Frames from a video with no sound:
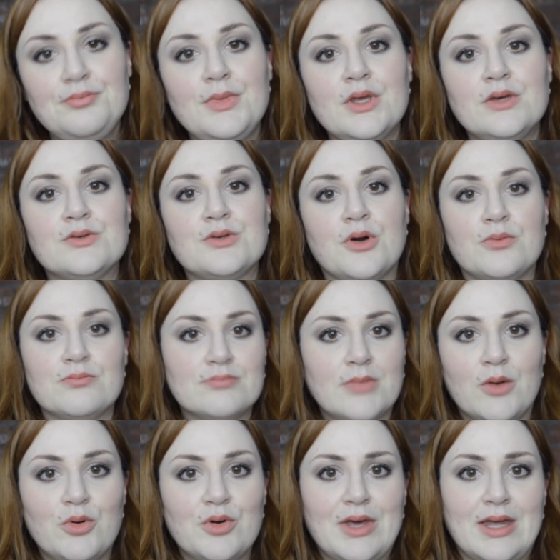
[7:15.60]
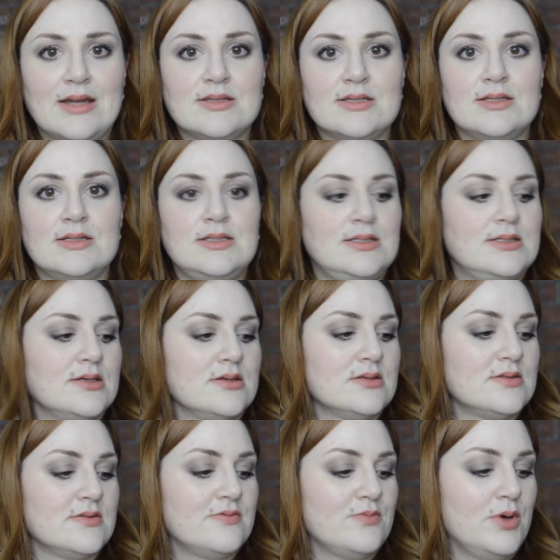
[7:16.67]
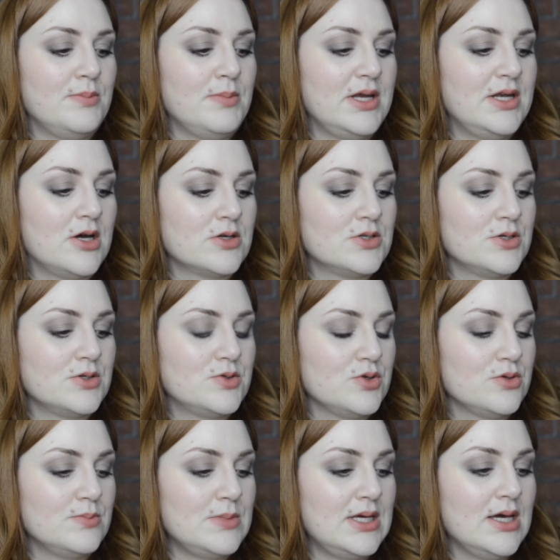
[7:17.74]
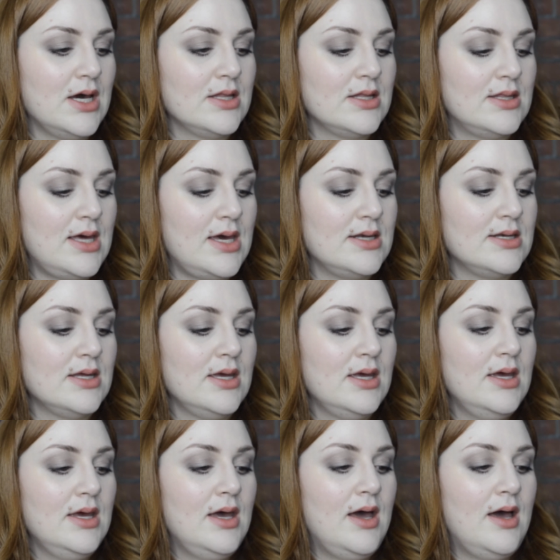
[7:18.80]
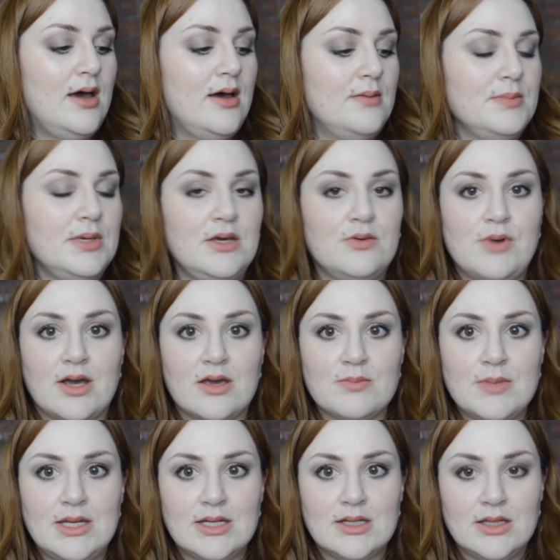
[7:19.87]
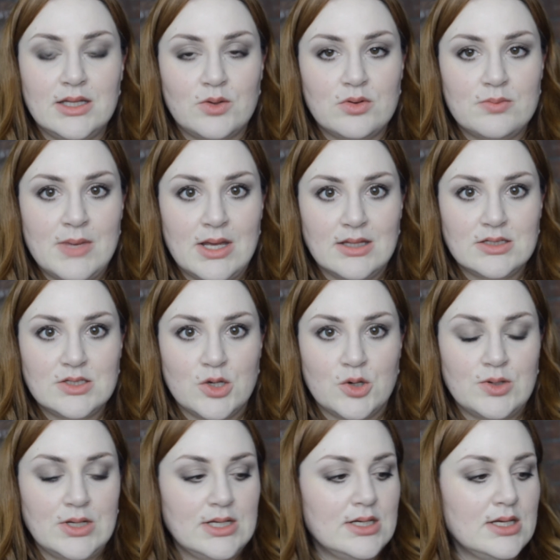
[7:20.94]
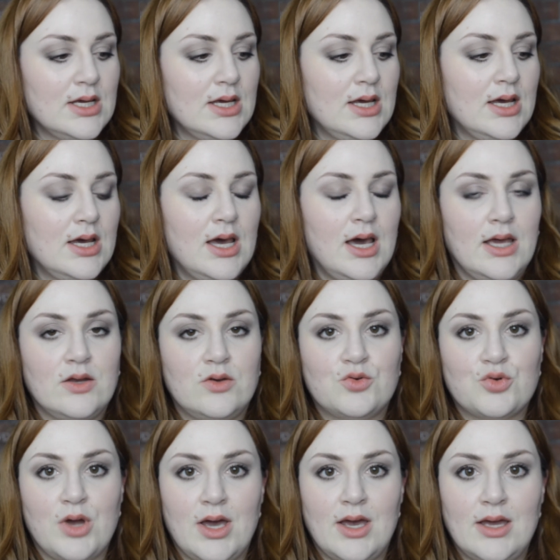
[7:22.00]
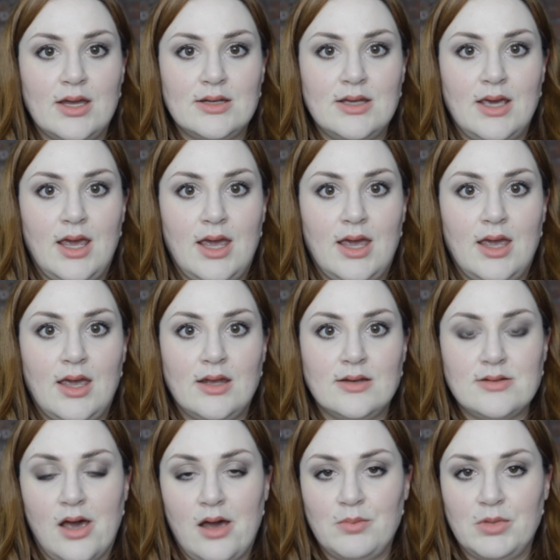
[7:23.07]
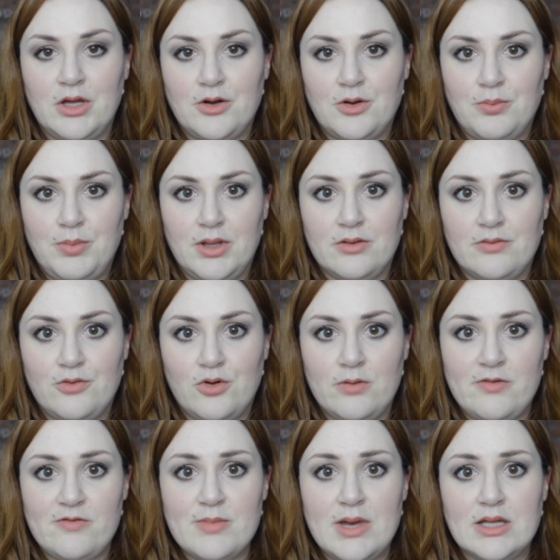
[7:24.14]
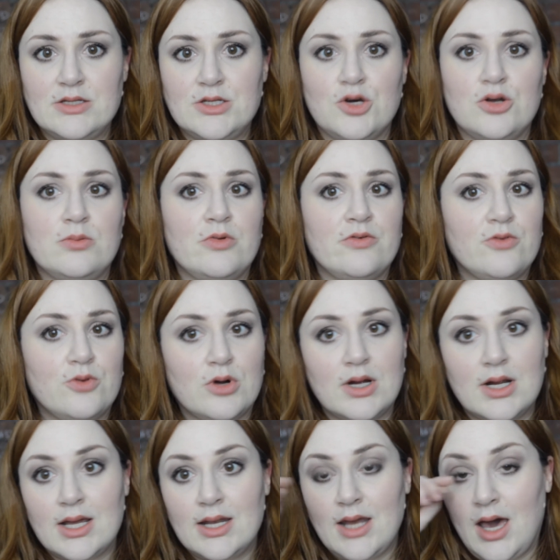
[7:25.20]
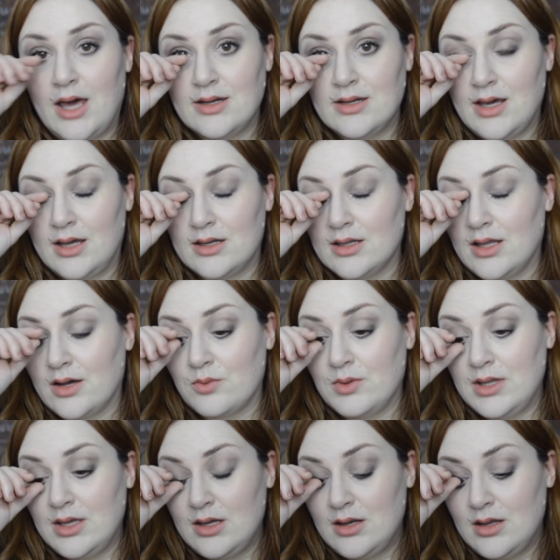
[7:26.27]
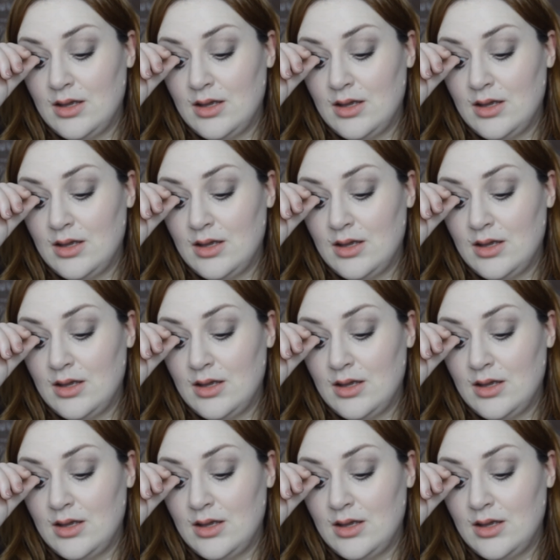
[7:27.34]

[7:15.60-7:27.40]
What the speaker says: So I won't get into the details of what my doctor told me, other than he recommended liquid melatonin. I had tried a tablet or pill form of melatonin before and hadn't had luck with it.